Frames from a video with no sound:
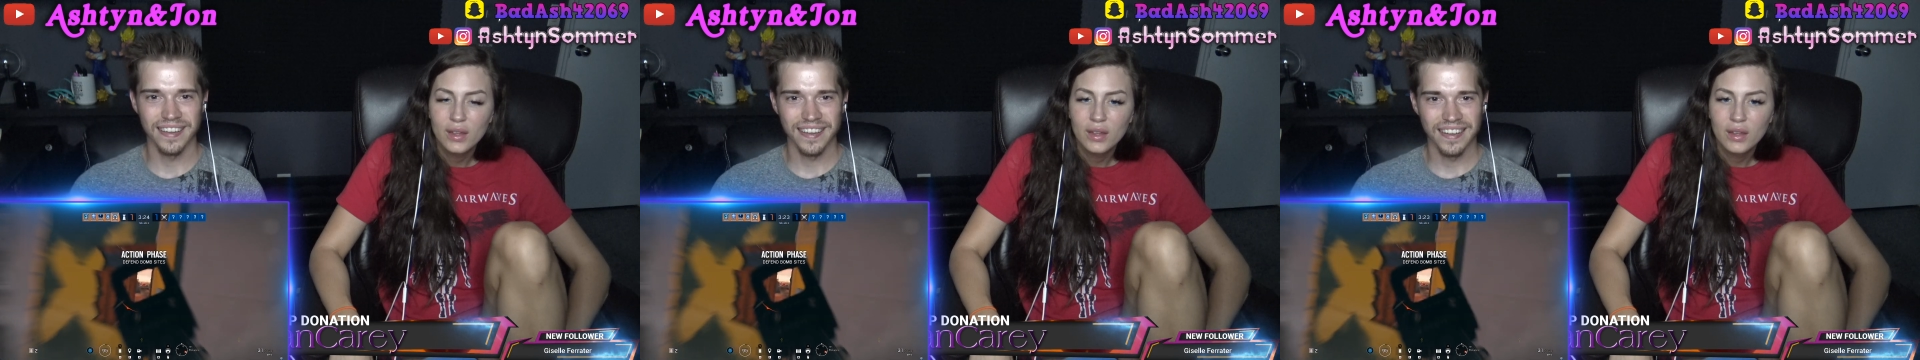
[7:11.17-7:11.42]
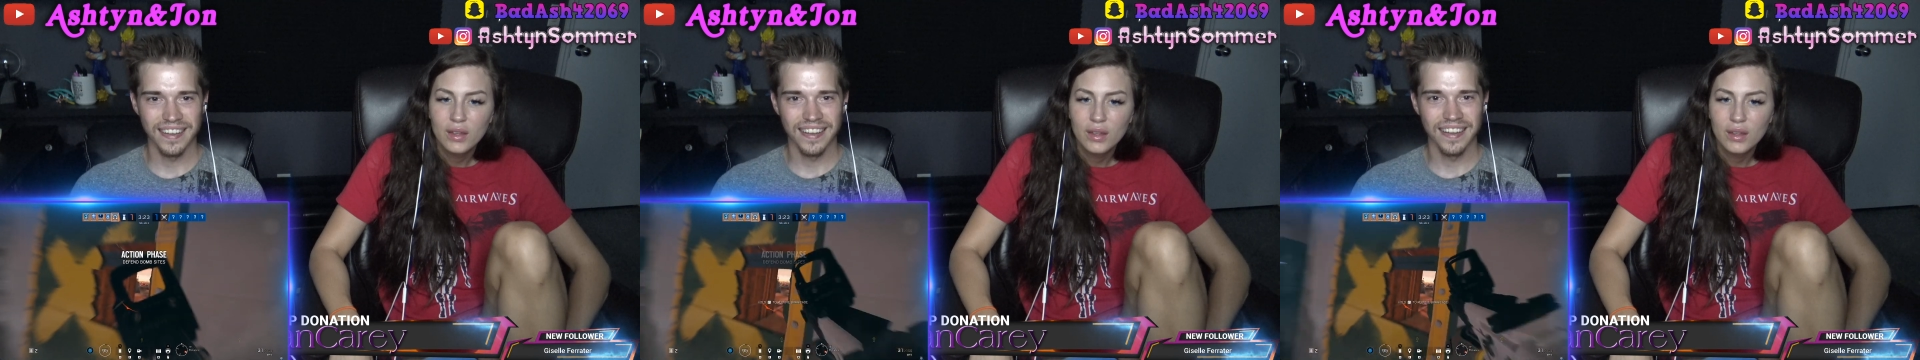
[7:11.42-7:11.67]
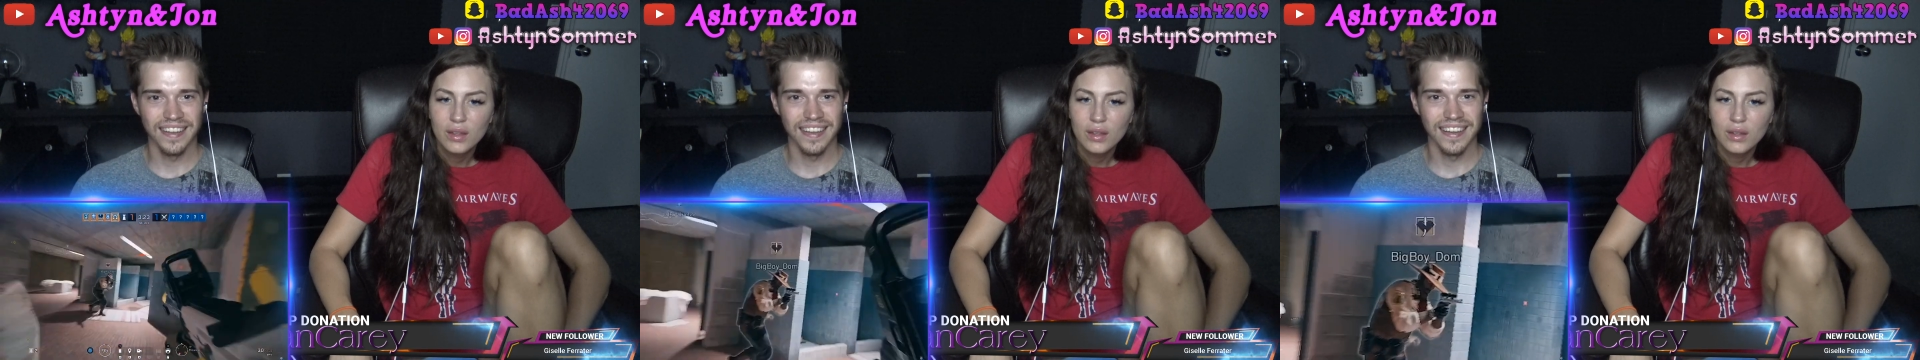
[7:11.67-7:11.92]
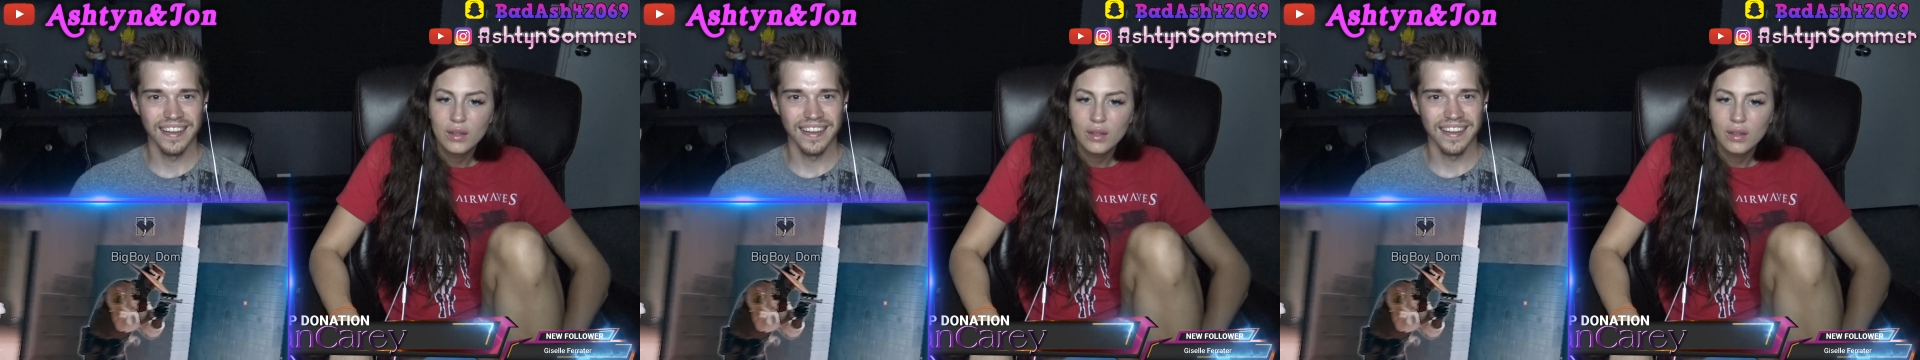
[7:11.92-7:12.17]

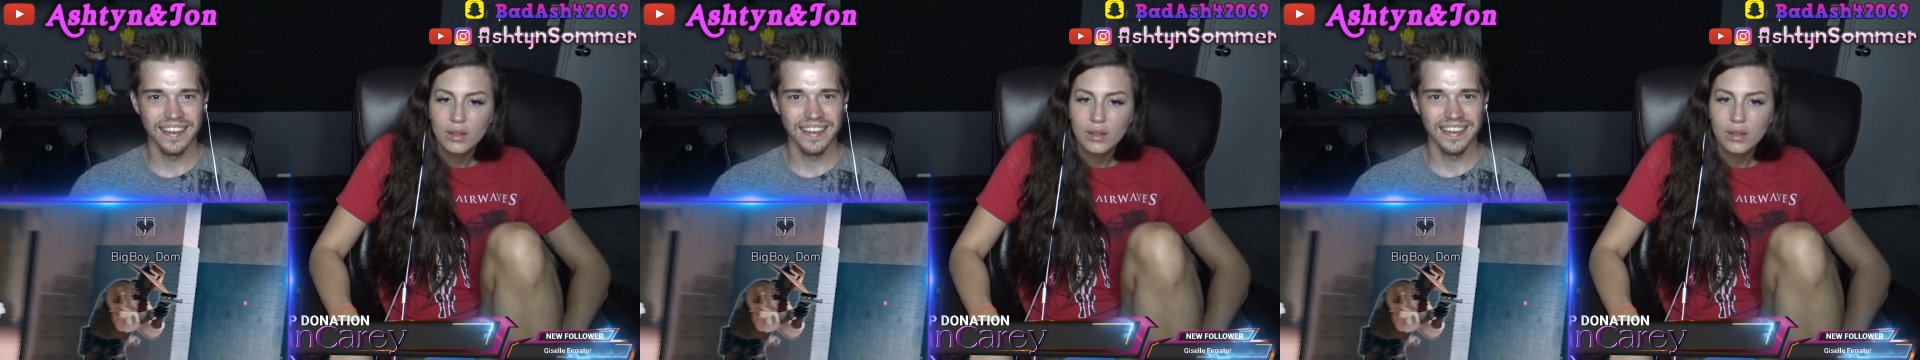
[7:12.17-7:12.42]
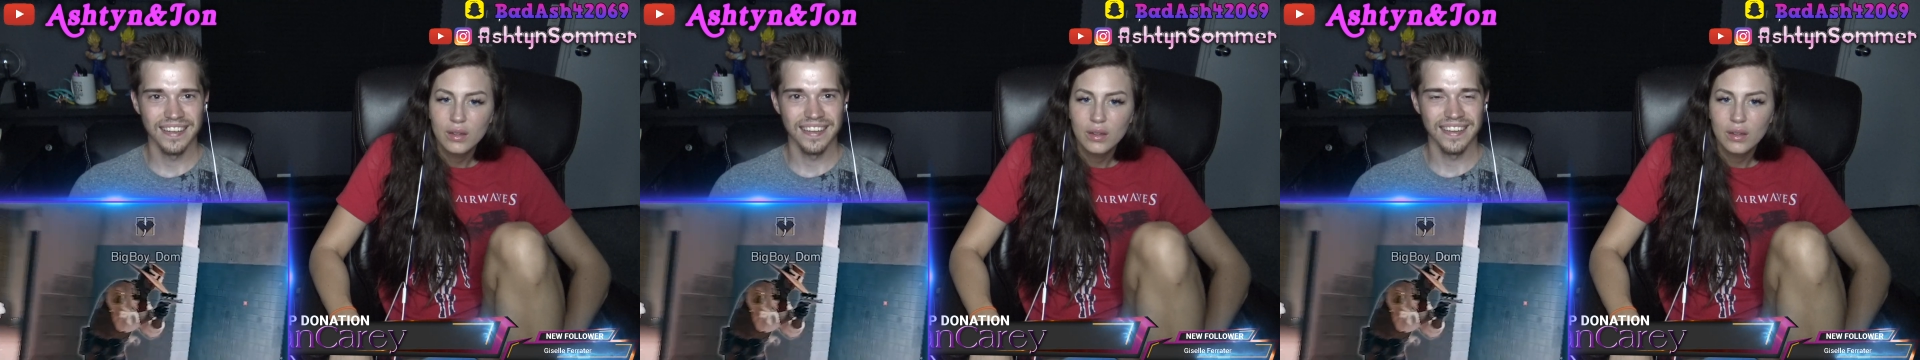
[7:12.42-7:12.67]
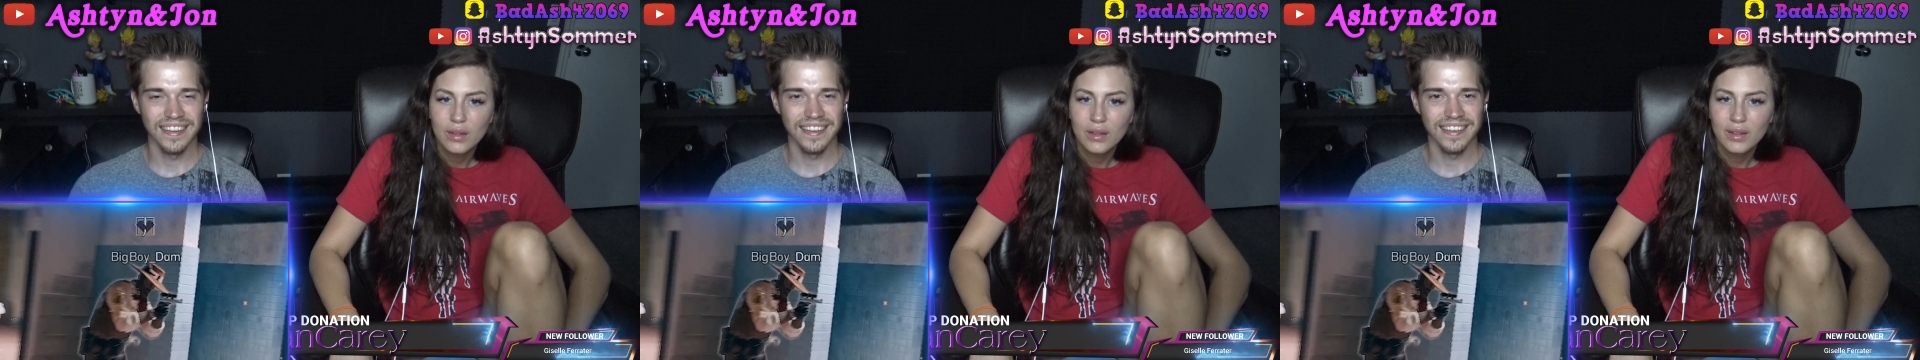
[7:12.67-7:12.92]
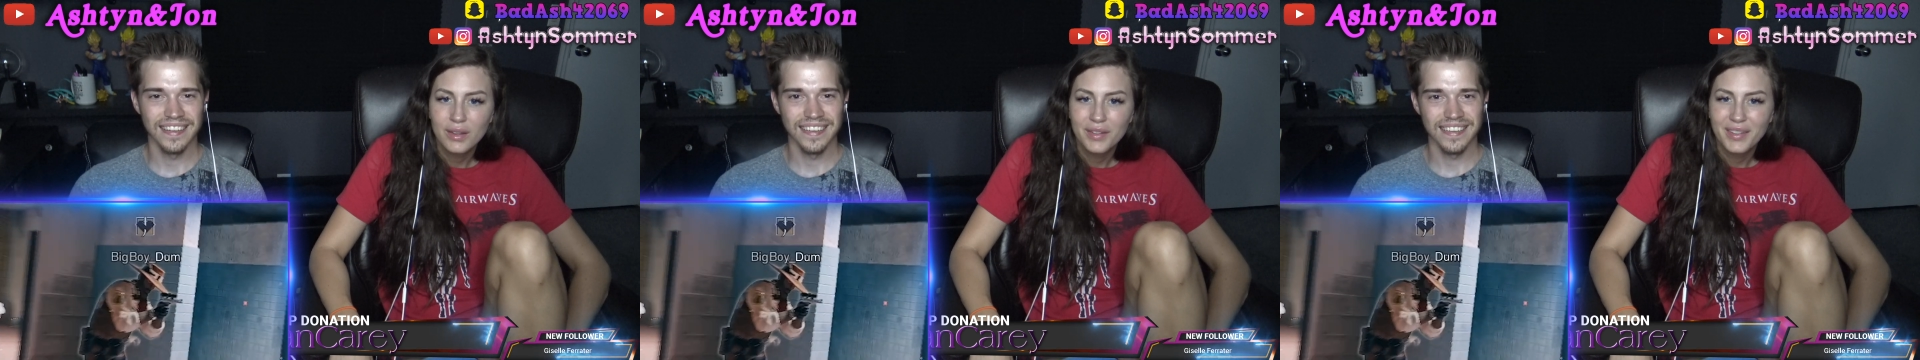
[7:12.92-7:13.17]

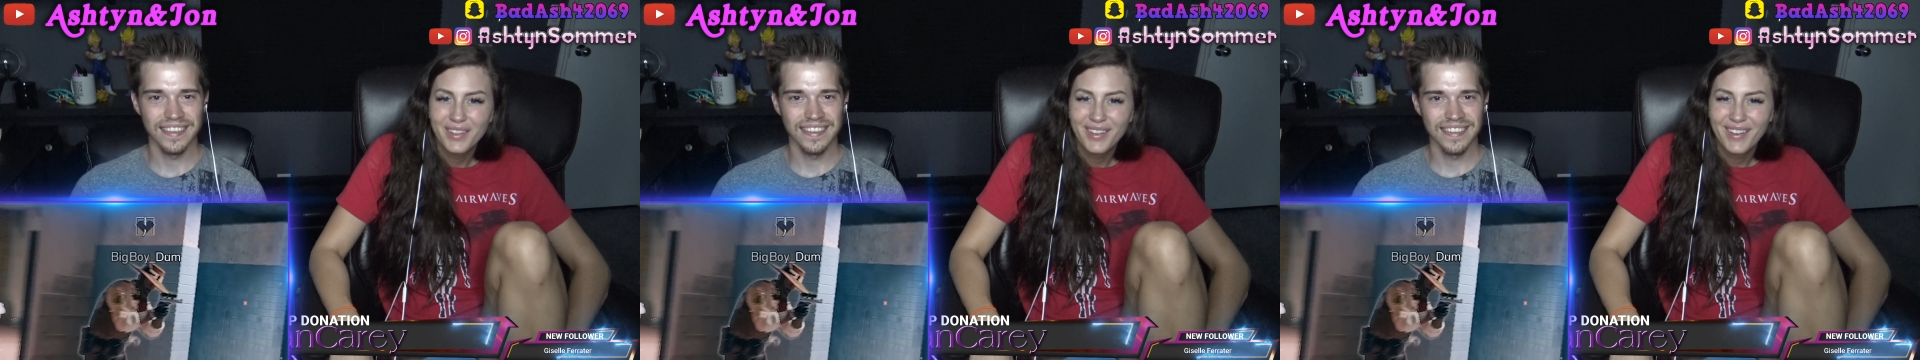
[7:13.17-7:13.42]
Nothing is said.